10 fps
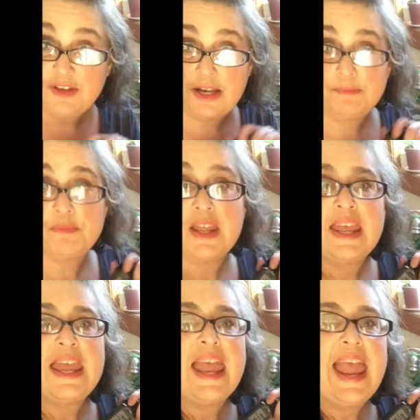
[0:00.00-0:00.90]
in it.
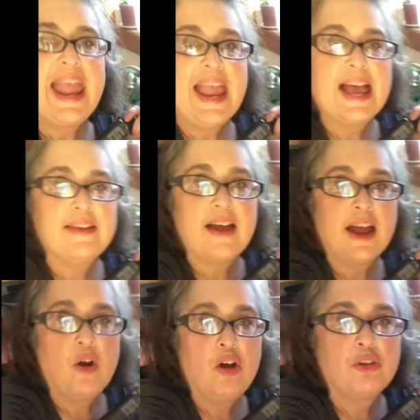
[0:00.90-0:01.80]
And I
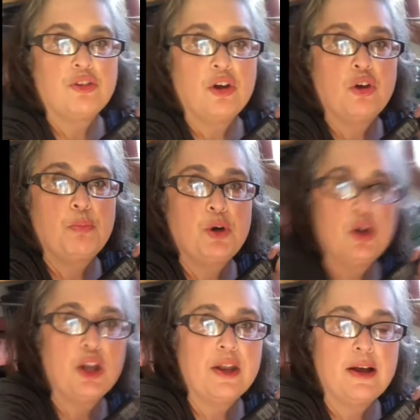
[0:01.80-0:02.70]
also
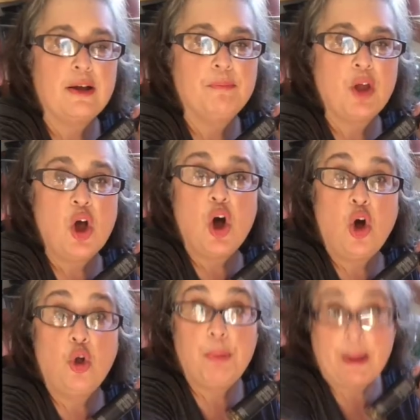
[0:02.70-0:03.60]
put
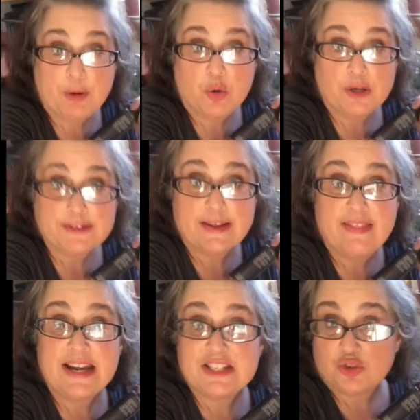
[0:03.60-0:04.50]
whole peppercorns. And
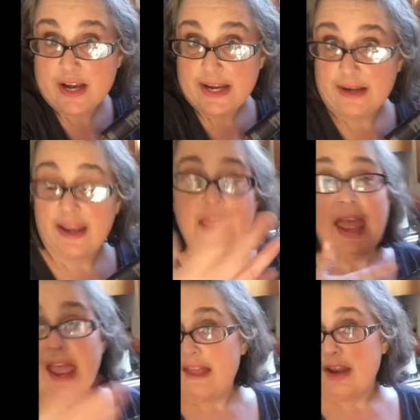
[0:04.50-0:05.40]
then I strain it.
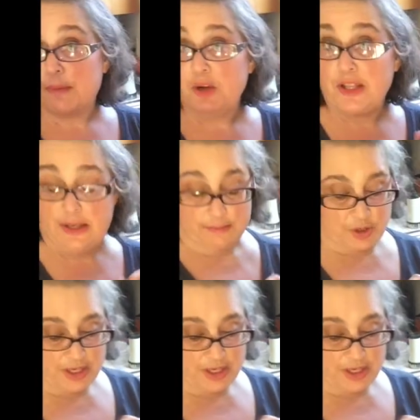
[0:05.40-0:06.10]
And then I put it